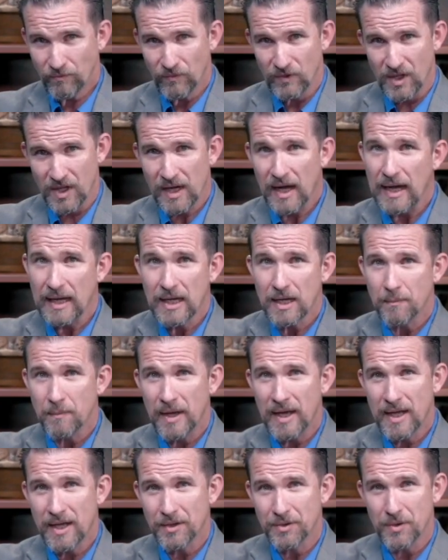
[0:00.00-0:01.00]
that I can
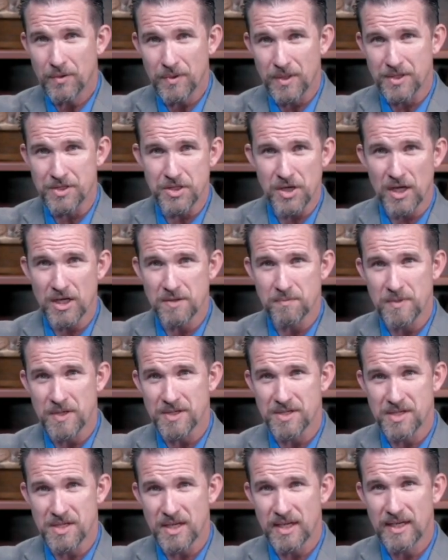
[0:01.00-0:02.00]
make it through the
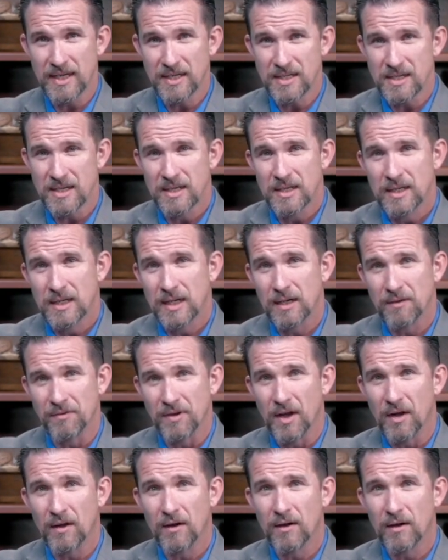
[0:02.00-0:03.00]
judgment seat of
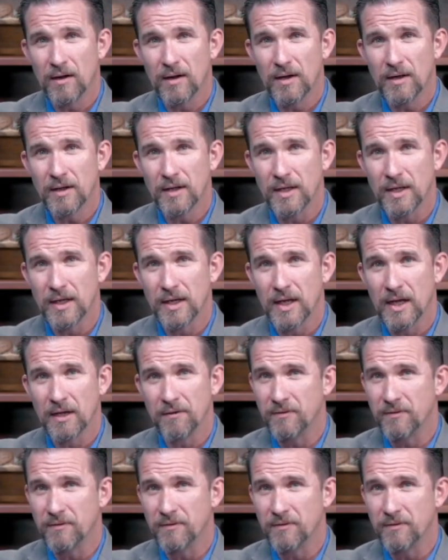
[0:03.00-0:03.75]
God in a